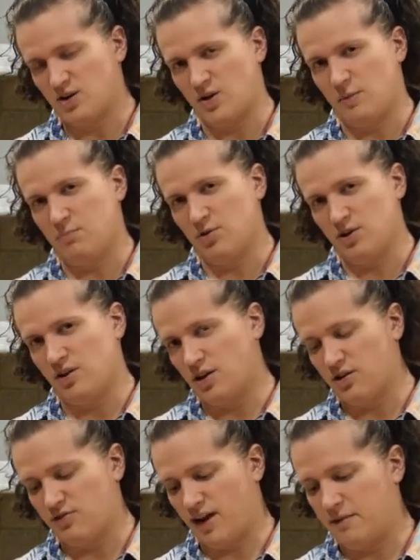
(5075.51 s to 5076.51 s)
So I put in
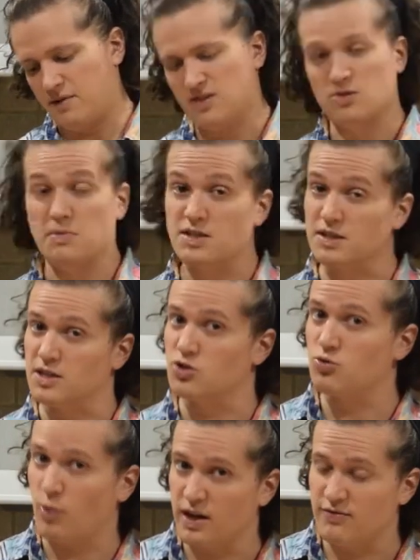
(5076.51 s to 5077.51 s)
another five minutes. So basically
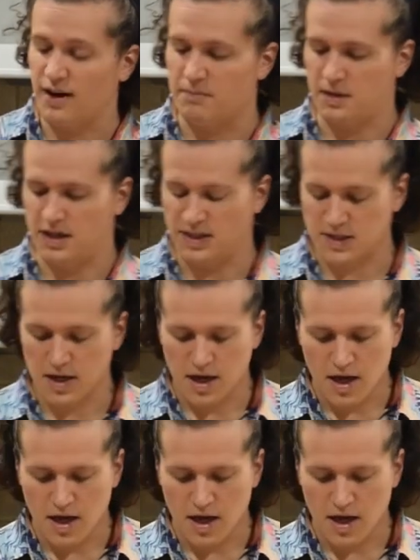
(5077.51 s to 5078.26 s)
25 minutes